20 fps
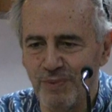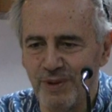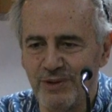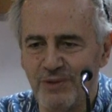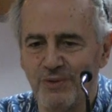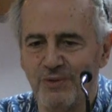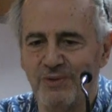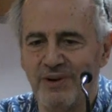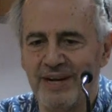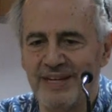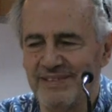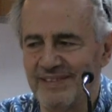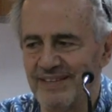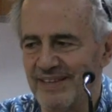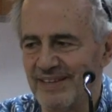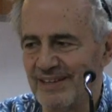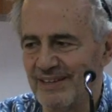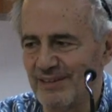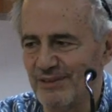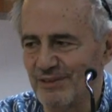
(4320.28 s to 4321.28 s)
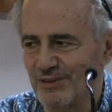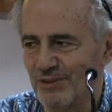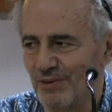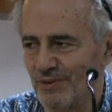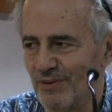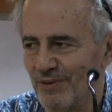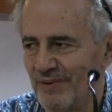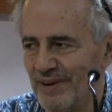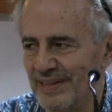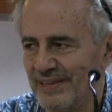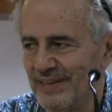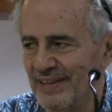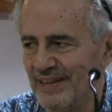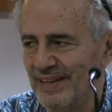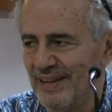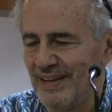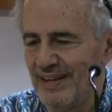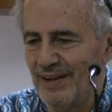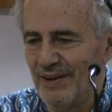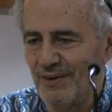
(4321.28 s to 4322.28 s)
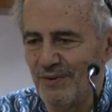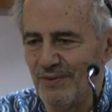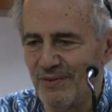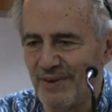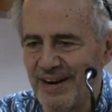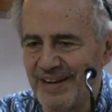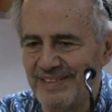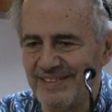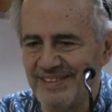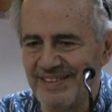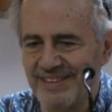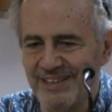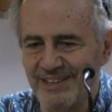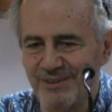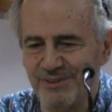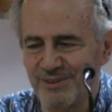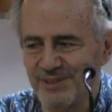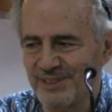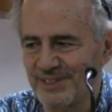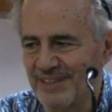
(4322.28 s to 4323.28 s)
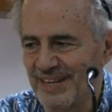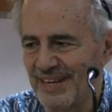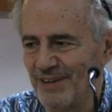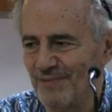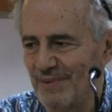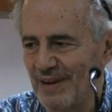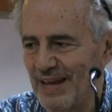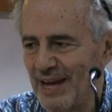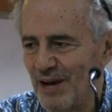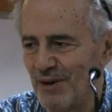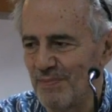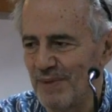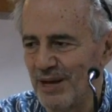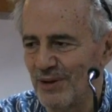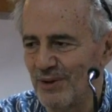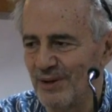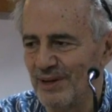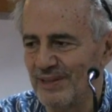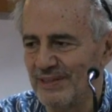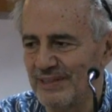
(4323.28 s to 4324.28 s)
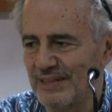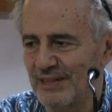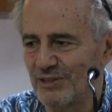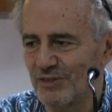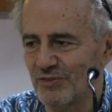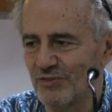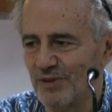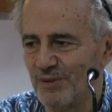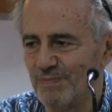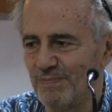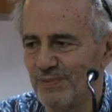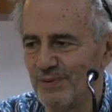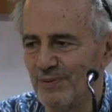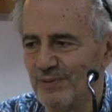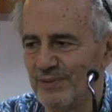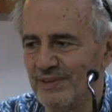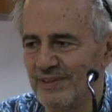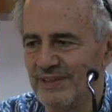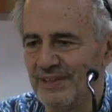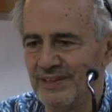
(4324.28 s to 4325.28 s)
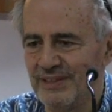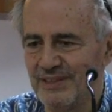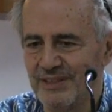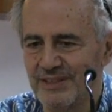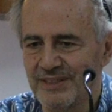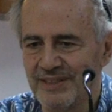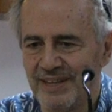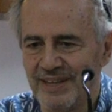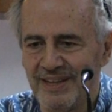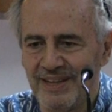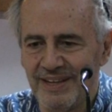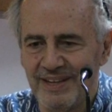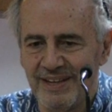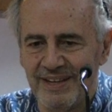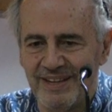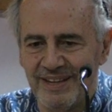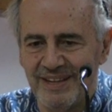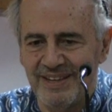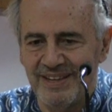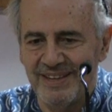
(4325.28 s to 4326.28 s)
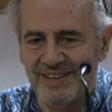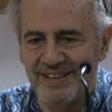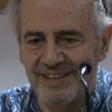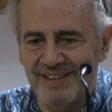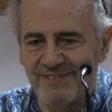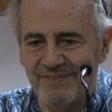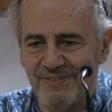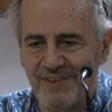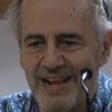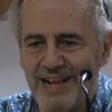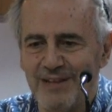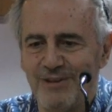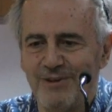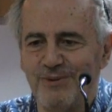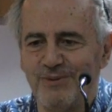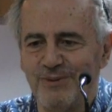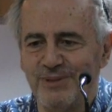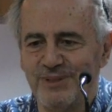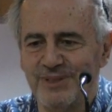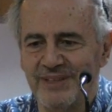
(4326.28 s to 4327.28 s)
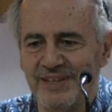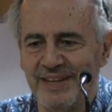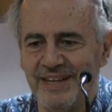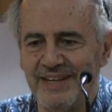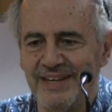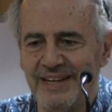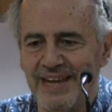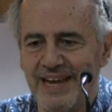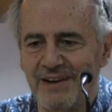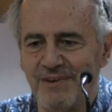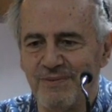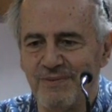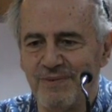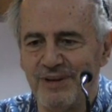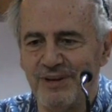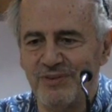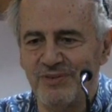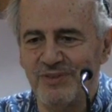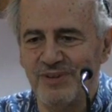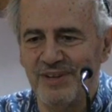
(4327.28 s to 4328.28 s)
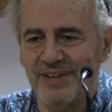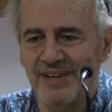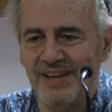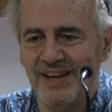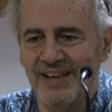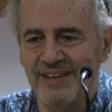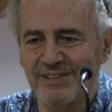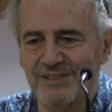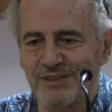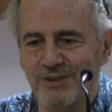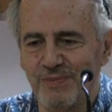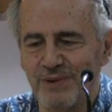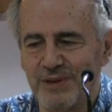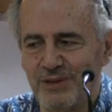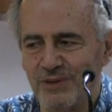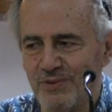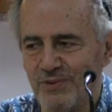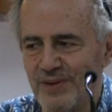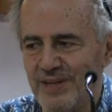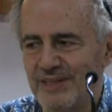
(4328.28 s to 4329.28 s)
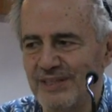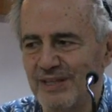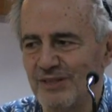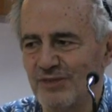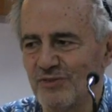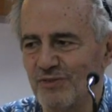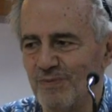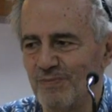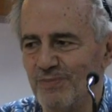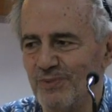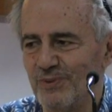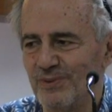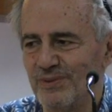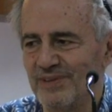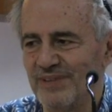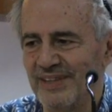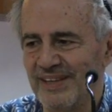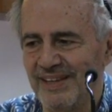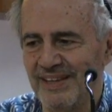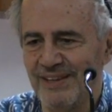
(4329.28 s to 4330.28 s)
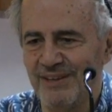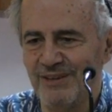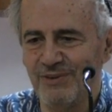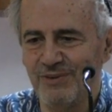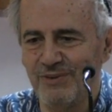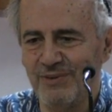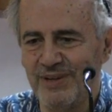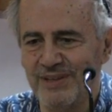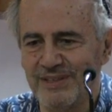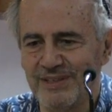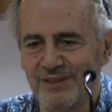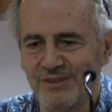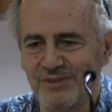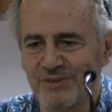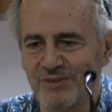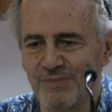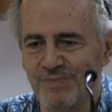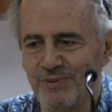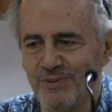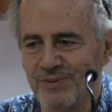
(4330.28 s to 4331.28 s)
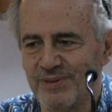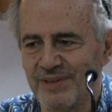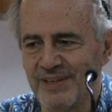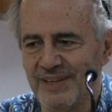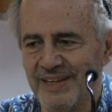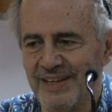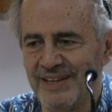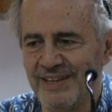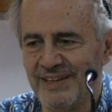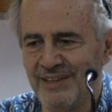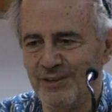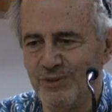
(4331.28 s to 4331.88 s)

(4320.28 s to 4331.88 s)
when you're writing, because you're already writing and you're saying, well, how am I going to distribute these values in language? And so when you're redistributing it, and you're redistributing it in a